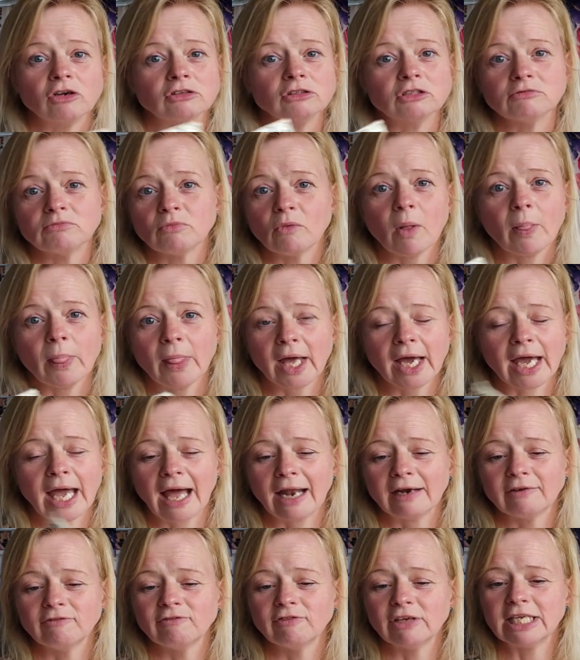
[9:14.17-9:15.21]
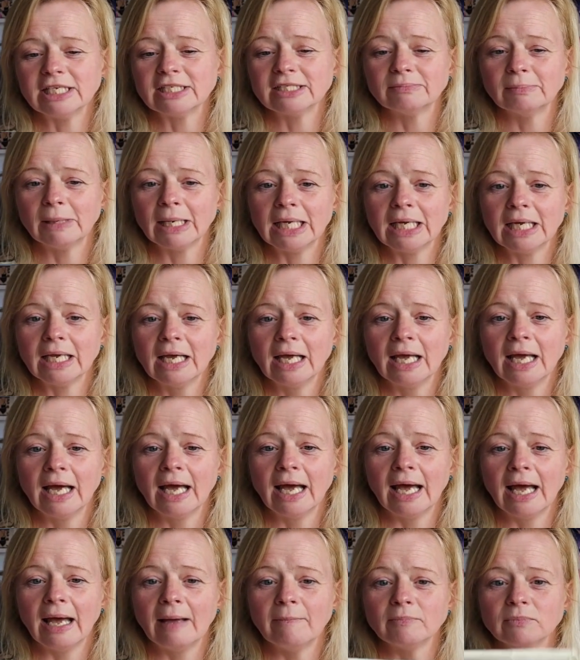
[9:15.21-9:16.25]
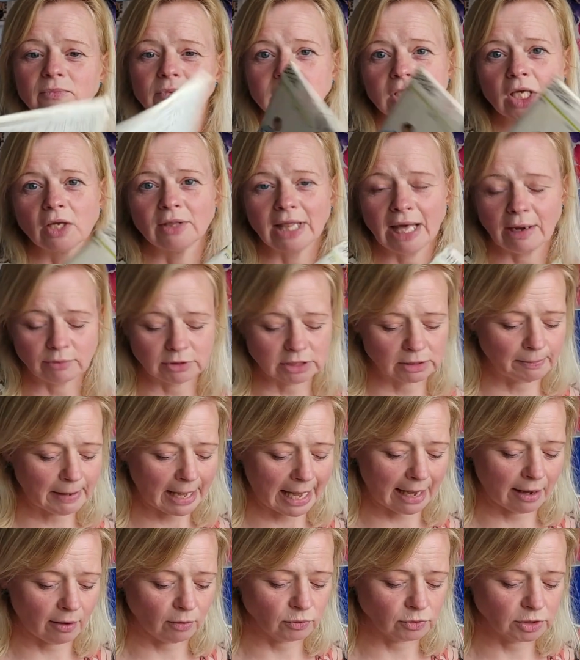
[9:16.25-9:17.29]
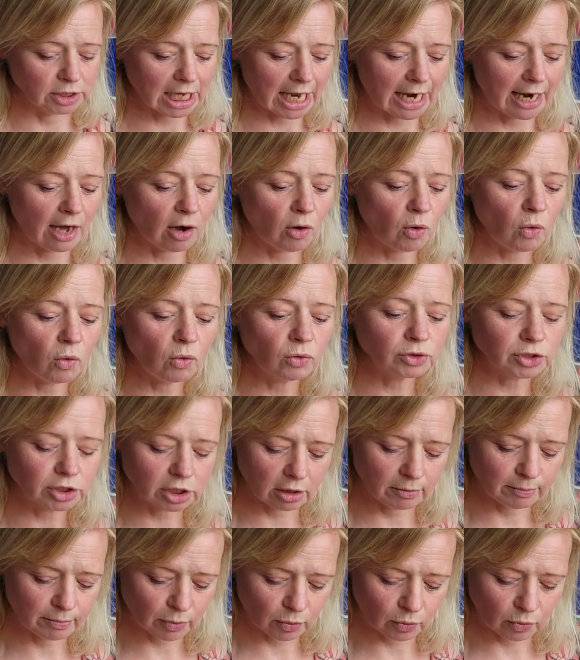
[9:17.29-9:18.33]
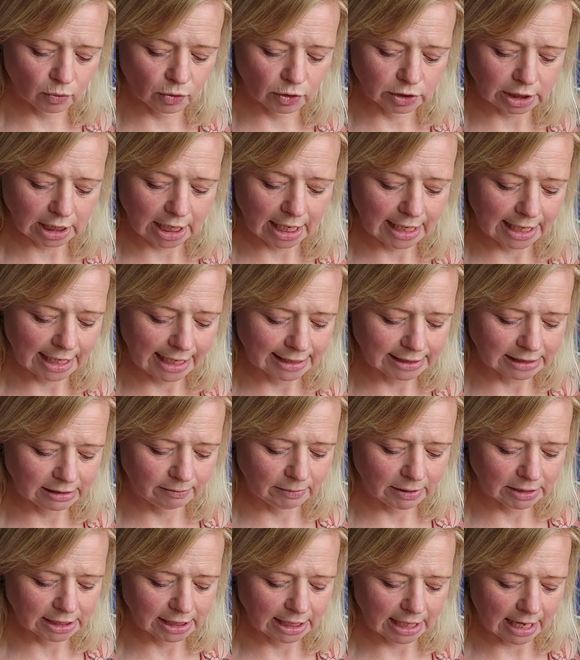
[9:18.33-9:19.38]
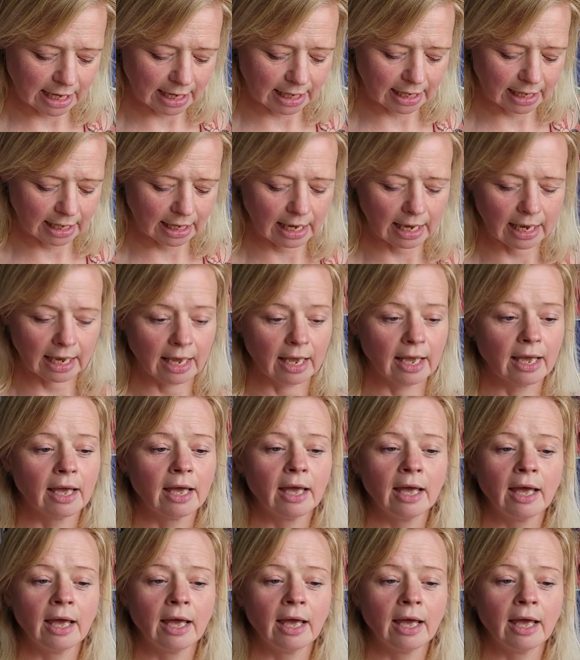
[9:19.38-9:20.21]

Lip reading: on one that can fit me. So that was £1. And I also bought an Izzy Misiaki